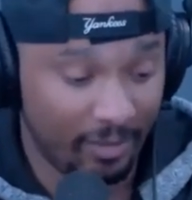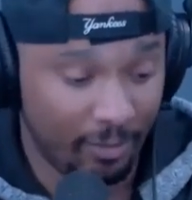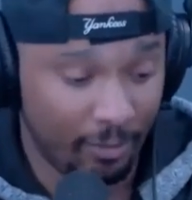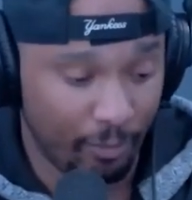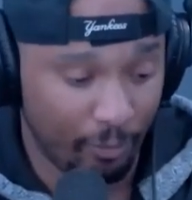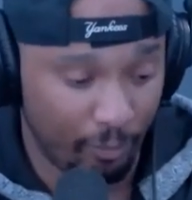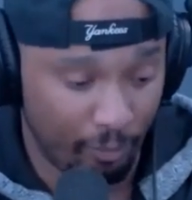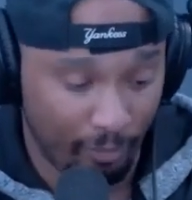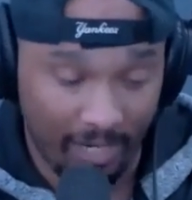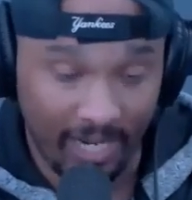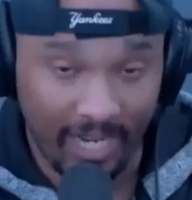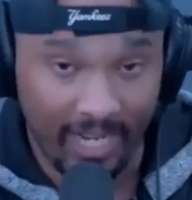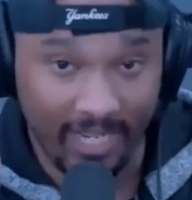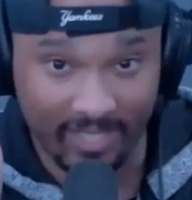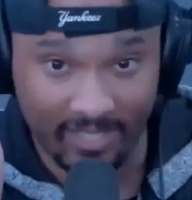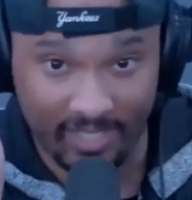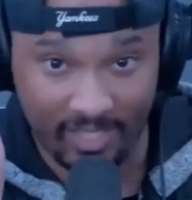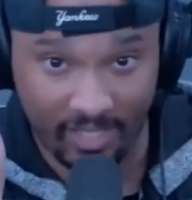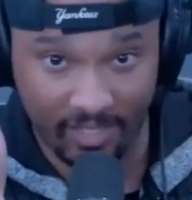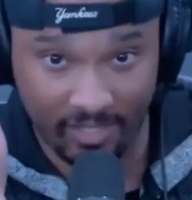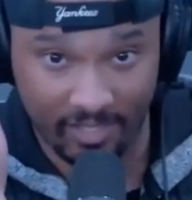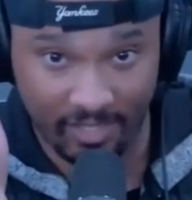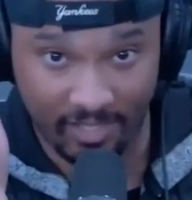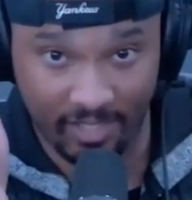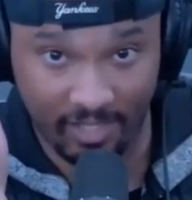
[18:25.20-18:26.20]
Ryan
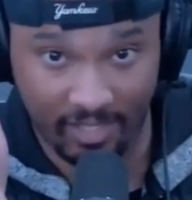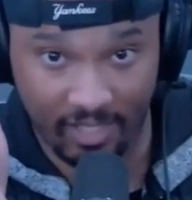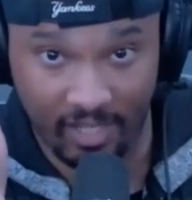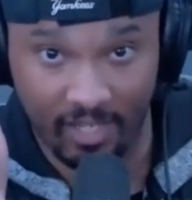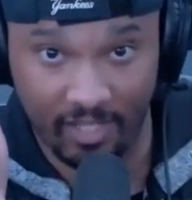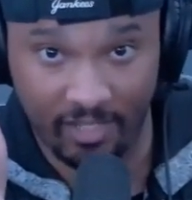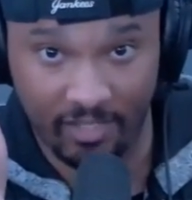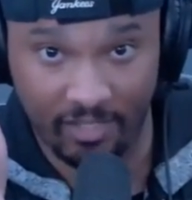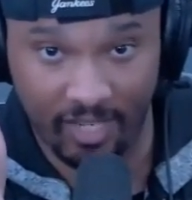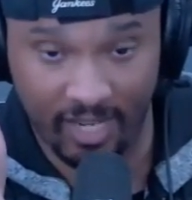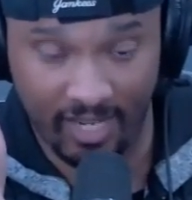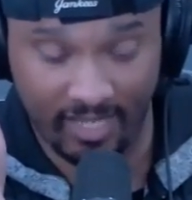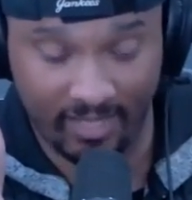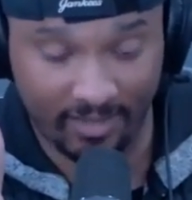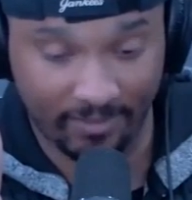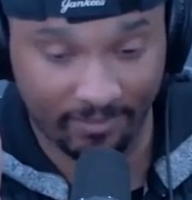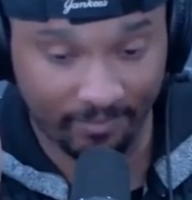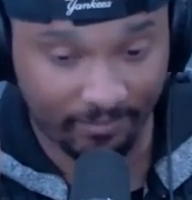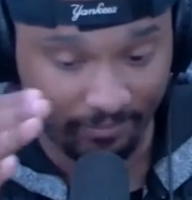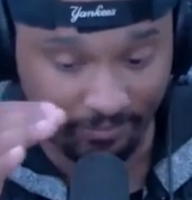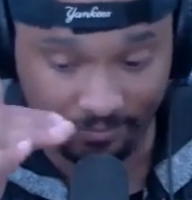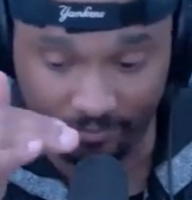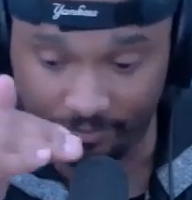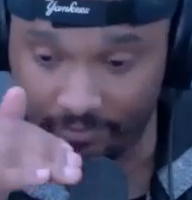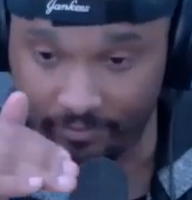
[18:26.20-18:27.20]
still is under contract.
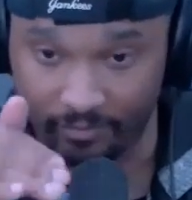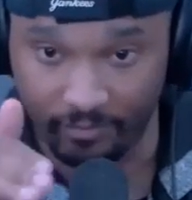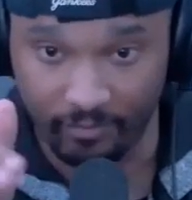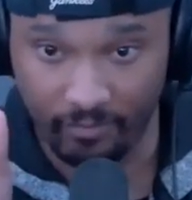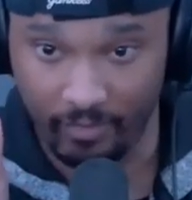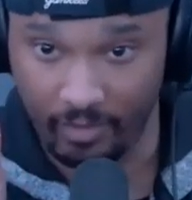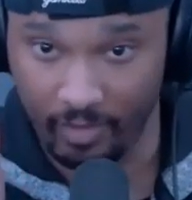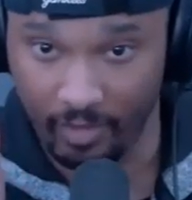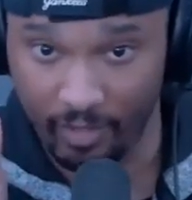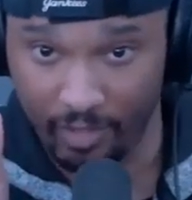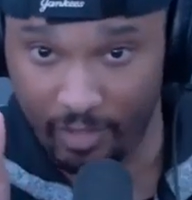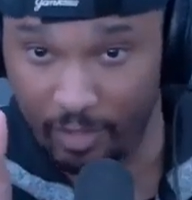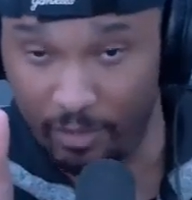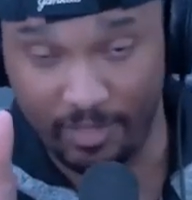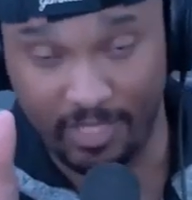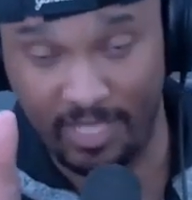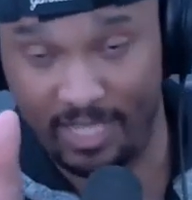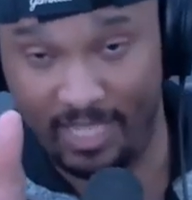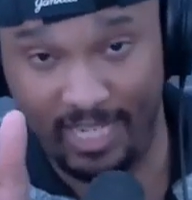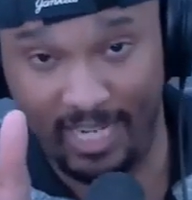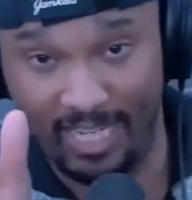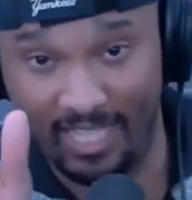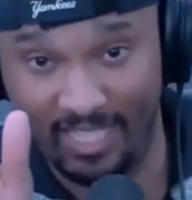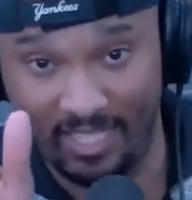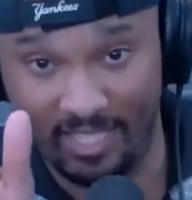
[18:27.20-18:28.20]
Those
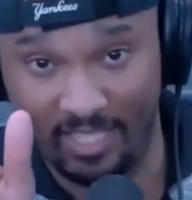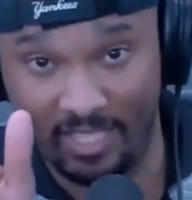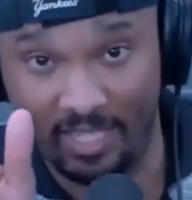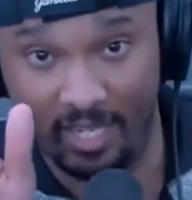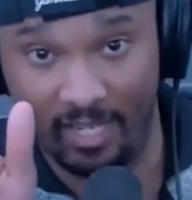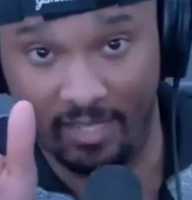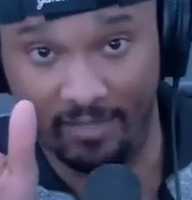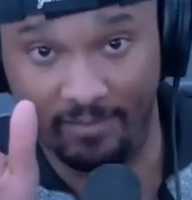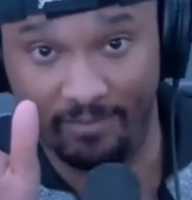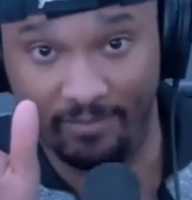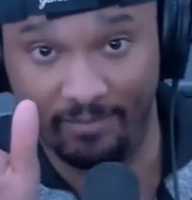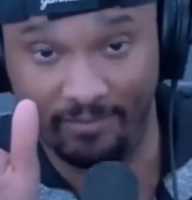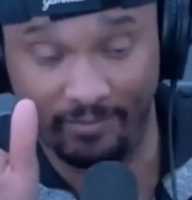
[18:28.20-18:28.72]
other guys are done.